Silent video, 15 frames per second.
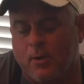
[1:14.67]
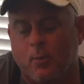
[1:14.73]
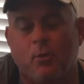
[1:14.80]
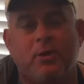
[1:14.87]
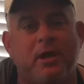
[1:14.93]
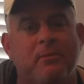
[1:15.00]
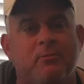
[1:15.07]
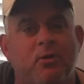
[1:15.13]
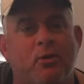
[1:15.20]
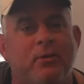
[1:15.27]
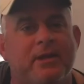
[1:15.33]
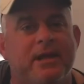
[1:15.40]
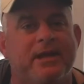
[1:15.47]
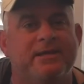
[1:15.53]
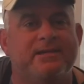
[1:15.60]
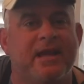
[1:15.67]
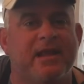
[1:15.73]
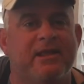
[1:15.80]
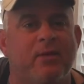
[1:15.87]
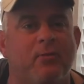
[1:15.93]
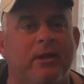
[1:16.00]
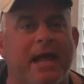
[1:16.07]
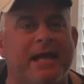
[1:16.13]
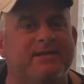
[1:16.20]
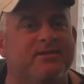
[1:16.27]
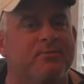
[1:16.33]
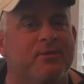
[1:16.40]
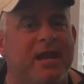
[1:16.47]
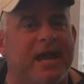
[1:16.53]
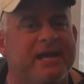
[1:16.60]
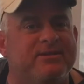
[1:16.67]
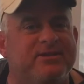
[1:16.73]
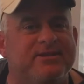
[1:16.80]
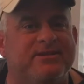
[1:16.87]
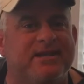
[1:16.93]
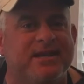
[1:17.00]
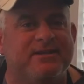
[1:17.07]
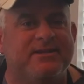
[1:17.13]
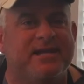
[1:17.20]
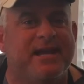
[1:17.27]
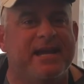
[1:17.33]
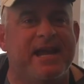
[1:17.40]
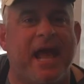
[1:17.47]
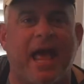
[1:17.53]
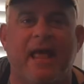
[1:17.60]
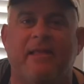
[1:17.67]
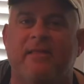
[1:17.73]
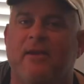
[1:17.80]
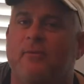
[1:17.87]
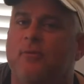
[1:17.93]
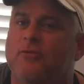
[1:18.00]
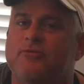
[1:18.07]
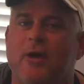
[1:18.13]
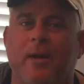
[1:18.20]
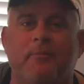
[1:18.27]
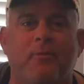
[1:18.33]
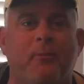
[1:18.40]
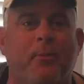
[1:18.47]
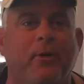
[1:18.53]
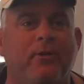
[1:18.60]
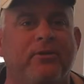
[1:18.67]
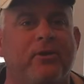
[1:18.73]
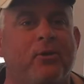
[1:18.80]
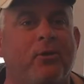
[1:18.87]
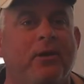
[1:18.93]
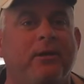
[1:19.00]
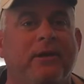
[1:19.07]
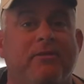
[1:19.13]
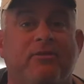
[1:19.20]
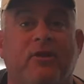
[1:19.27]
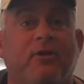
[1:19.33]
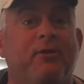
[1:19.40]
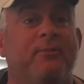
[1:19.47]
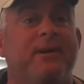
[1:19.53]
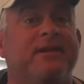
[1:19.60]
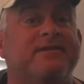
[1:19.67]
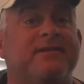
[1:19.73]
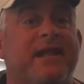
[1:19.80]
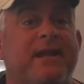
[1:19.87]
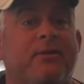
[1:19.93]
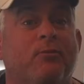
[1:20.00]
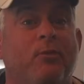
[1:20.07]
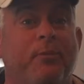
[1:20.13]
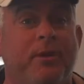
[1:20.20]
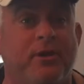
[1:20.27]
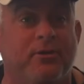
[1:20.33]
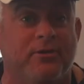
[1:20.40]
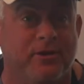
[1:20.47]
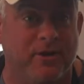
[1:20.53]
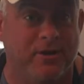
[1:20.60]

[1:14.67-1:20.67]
We'll keep doing this, and then we'll add some Cajun seasoning, and then we'll drop the bird in the oil, and 30 minutes later, we'll be good to